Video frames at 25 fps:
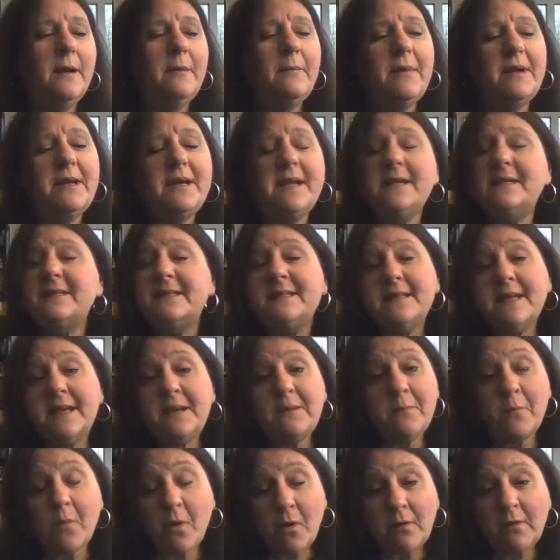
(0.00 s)
But he's
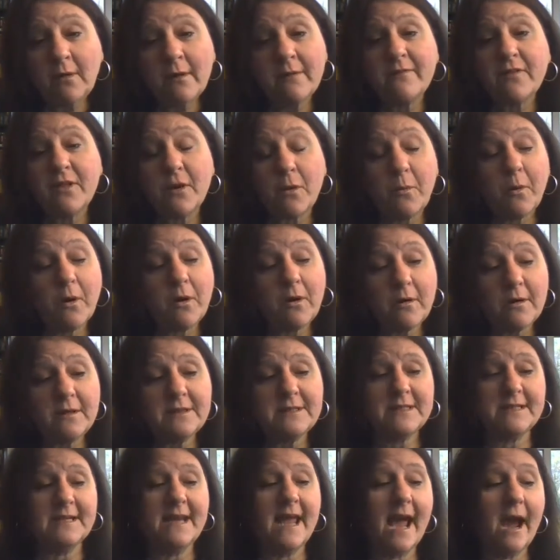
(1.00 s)
seen more of the
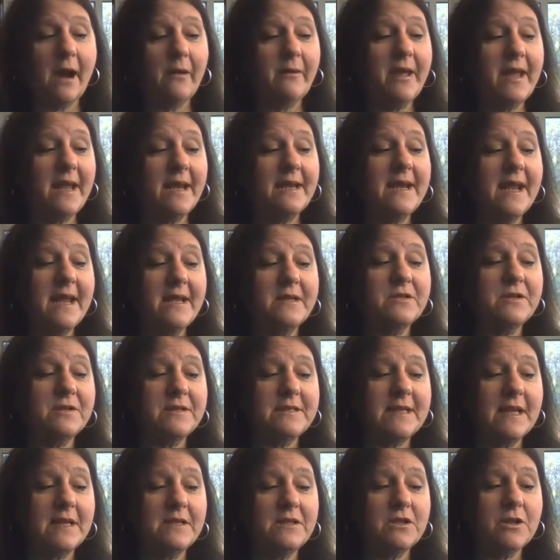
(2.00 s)
world now, Aunt Hazel
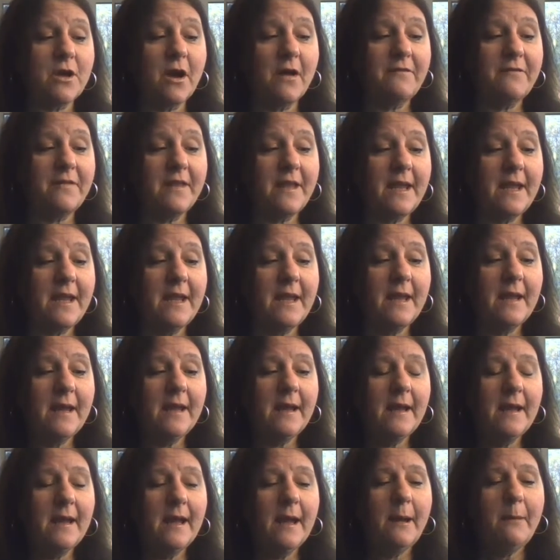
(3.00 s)
said softly.
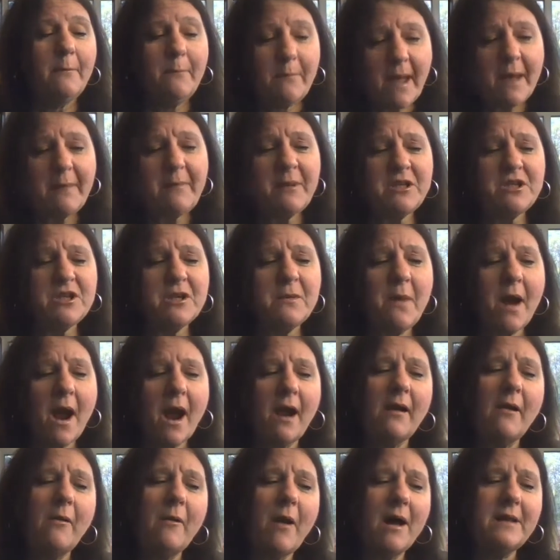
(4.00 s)
Maybe
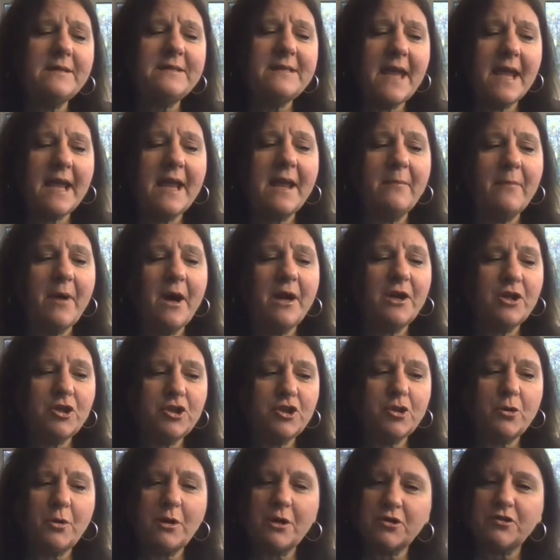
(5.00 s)
tomorrow I'll take him on a
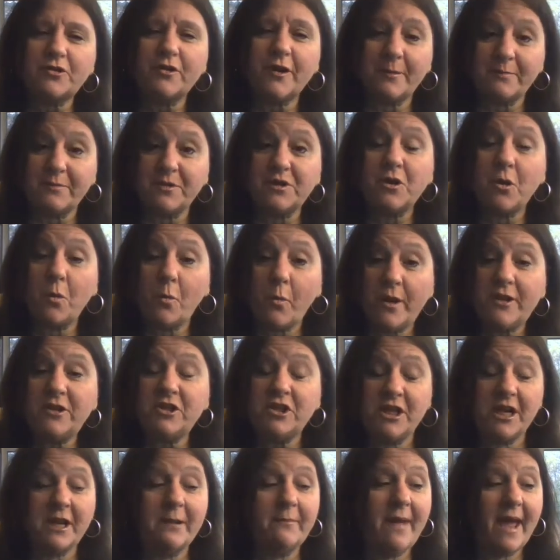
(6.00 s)
short trip to
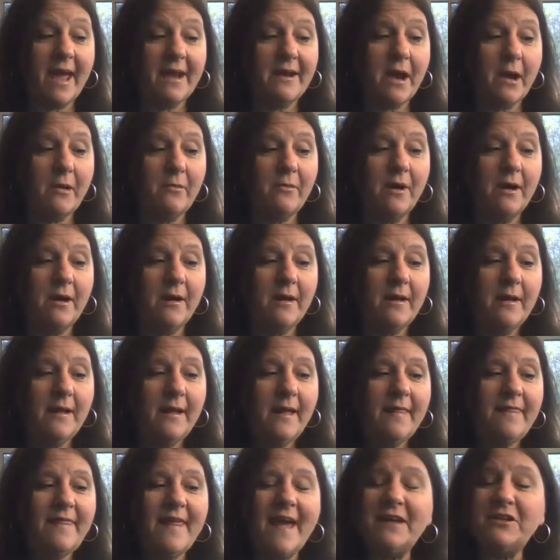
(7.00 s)
Wishing Meadow.
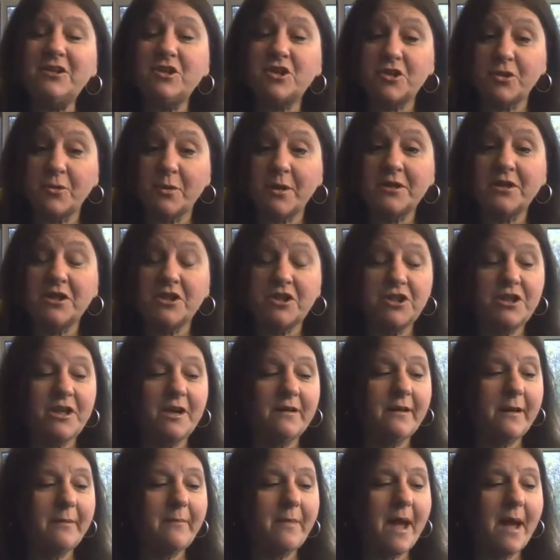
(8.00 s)
That's sure to
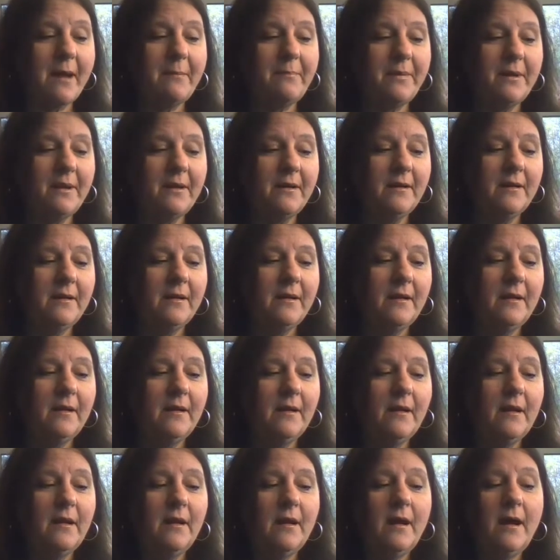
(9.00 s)
cheer him up.
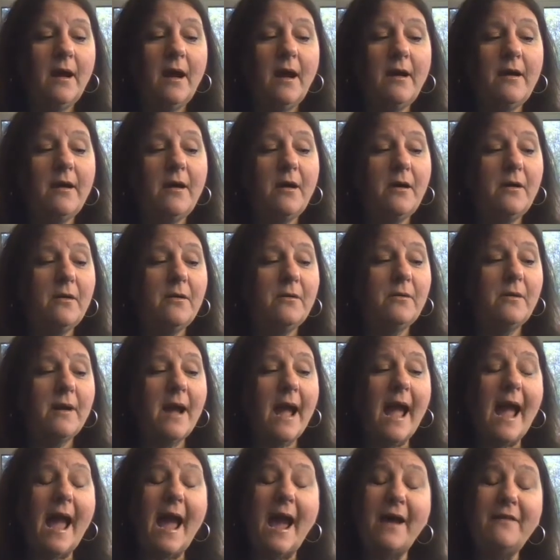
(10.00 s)

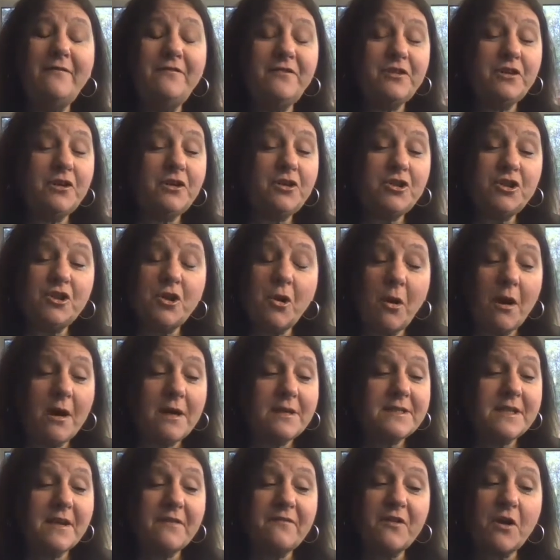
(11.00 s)
Oh, after
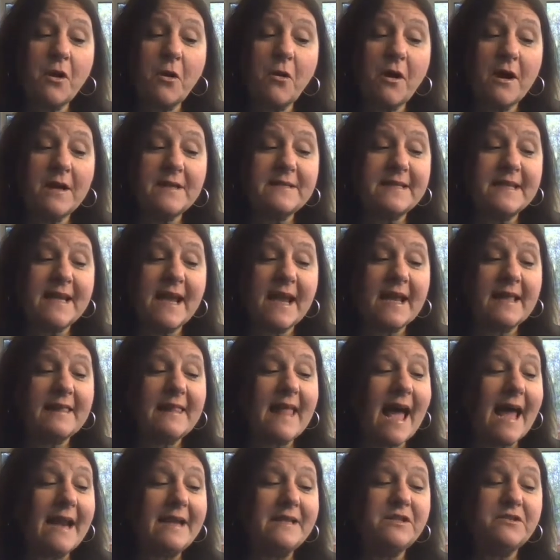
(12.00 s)
chores, of course, Aunt
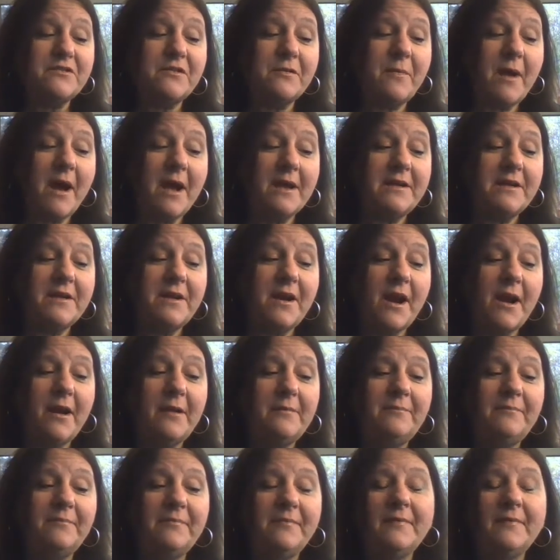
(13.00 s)
Gladys reminded her.